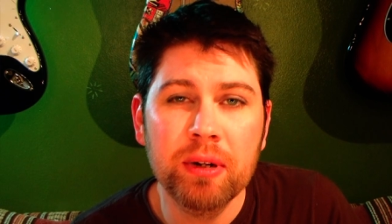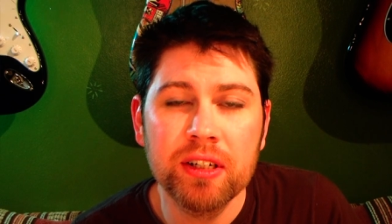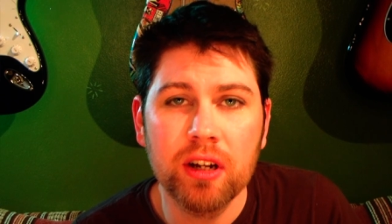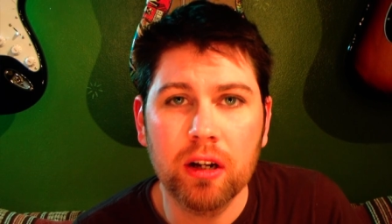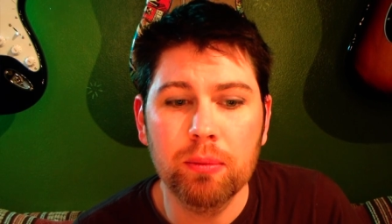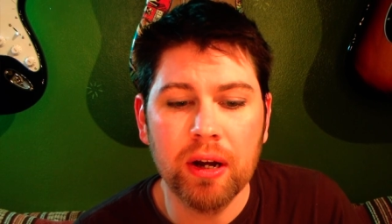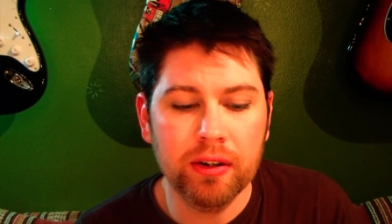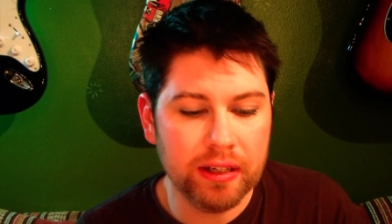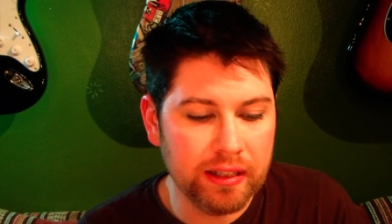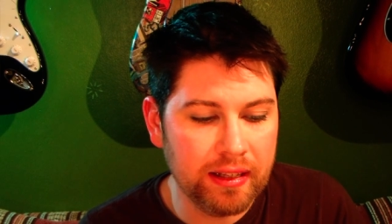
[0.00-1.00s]
I'm going to talk
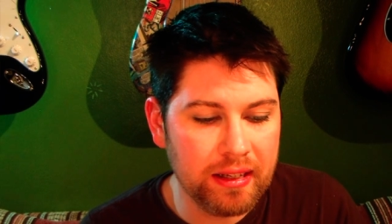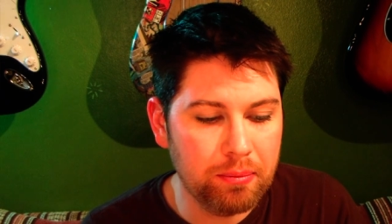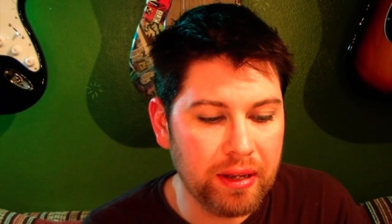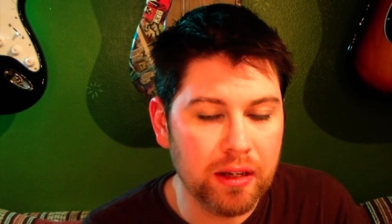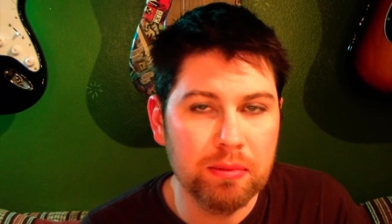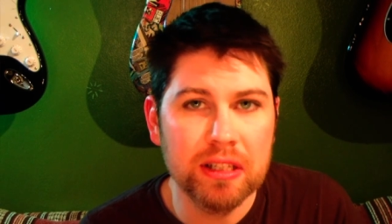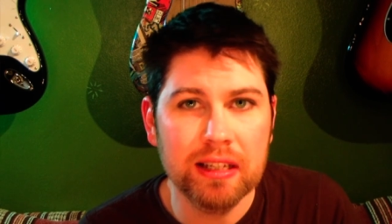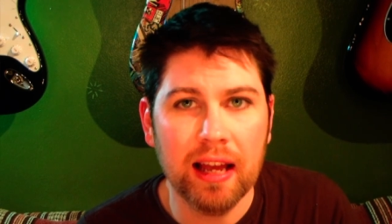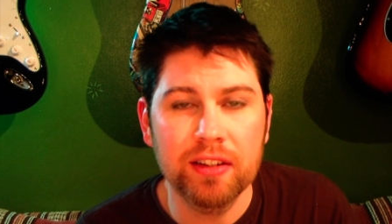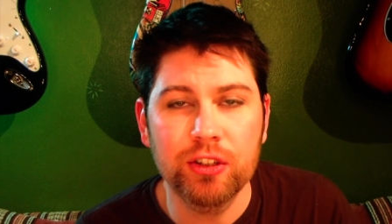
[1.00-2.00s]
about in the
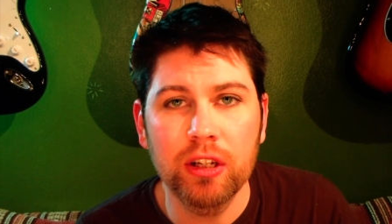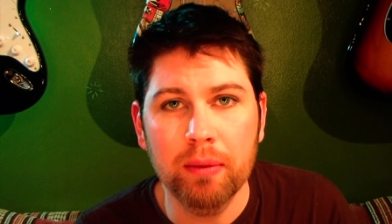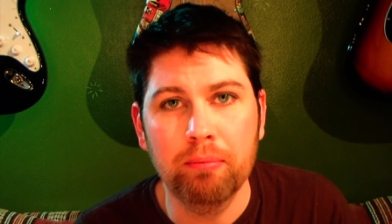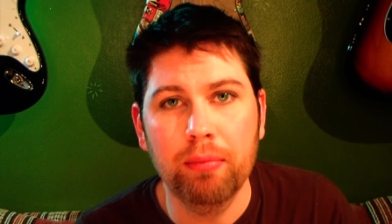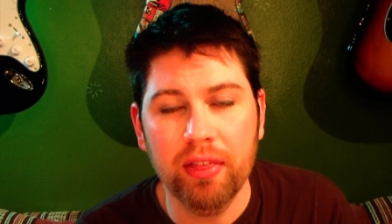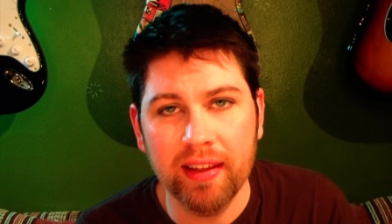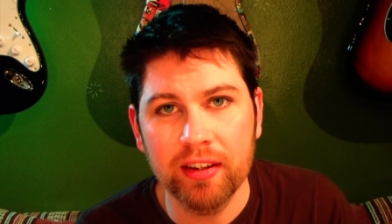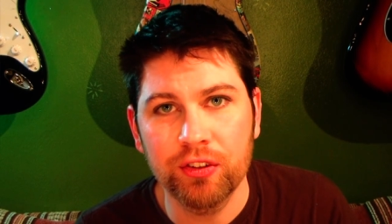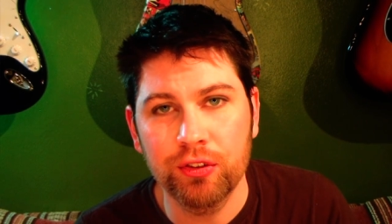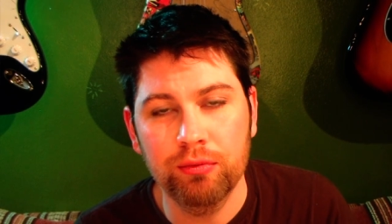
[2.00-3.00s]
pigments as lip
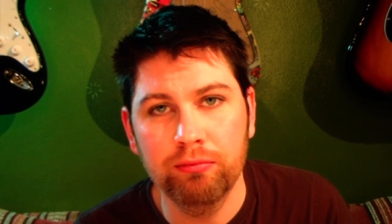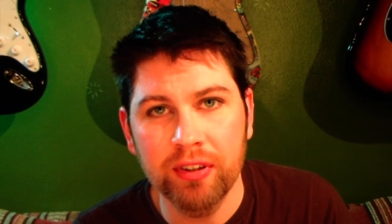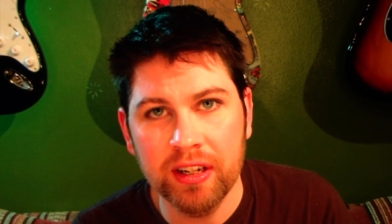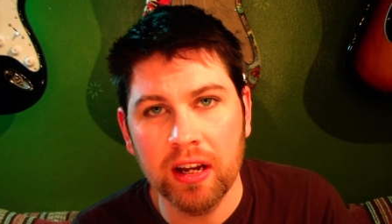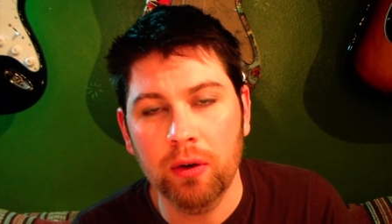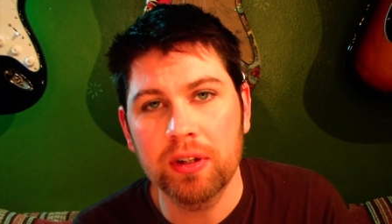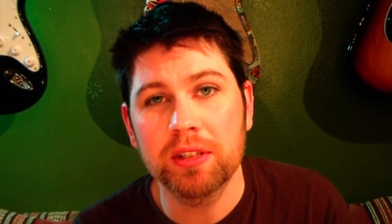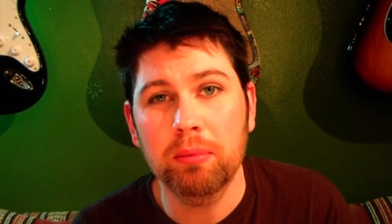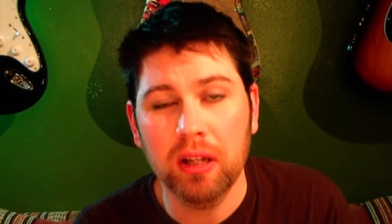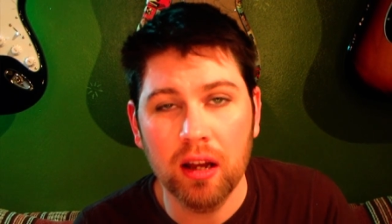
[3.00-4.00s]
things video
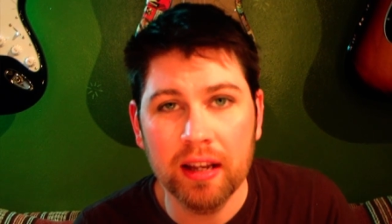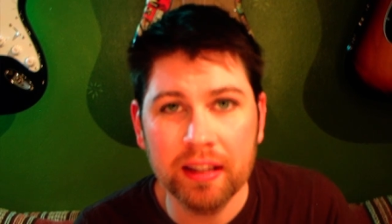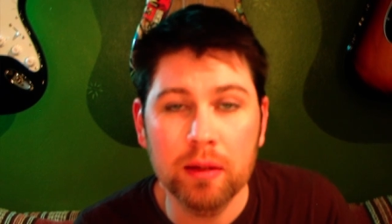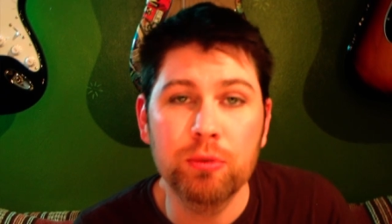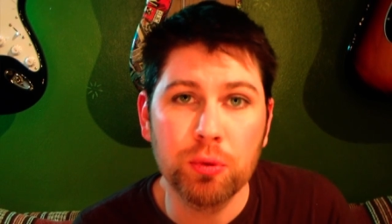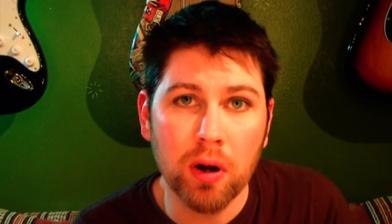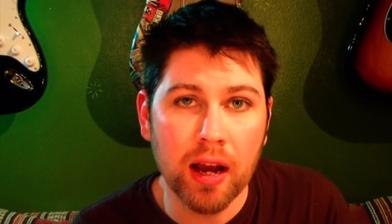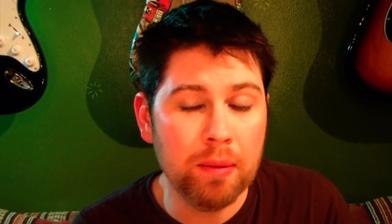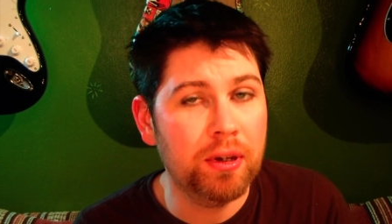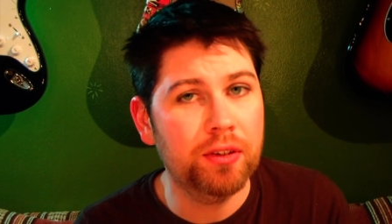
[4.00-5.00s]
is applying them
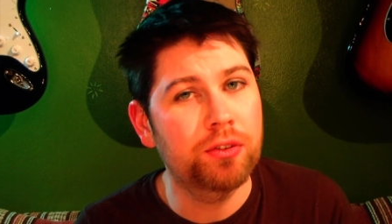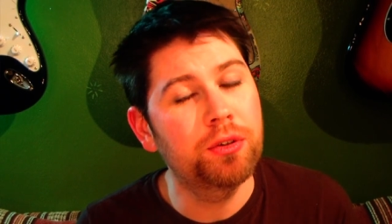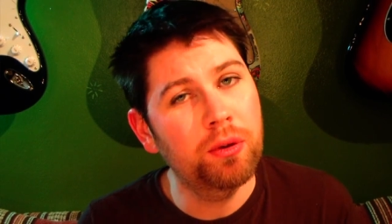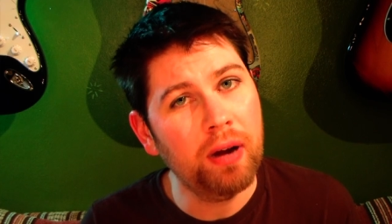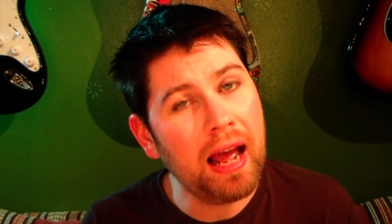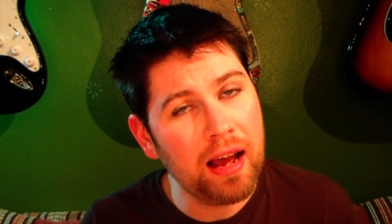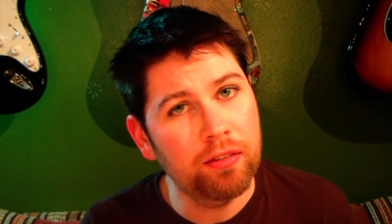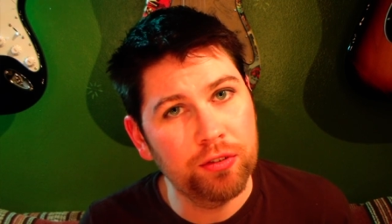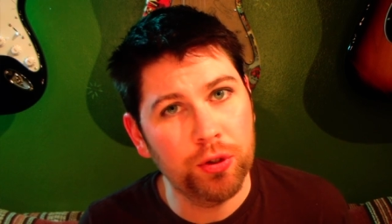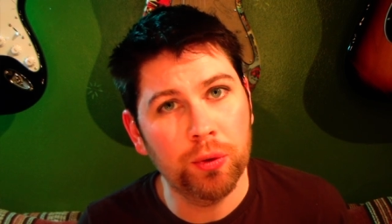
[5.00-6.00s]
dry because you don't
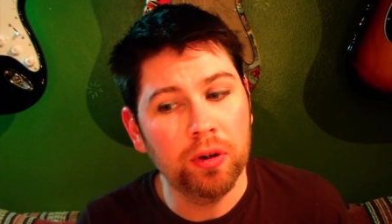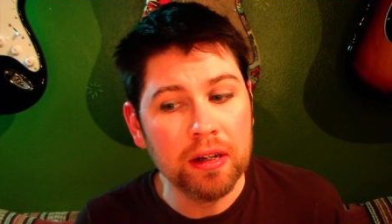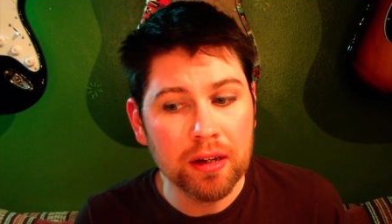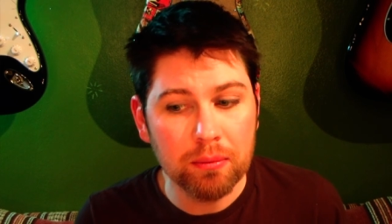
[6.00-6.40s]
have to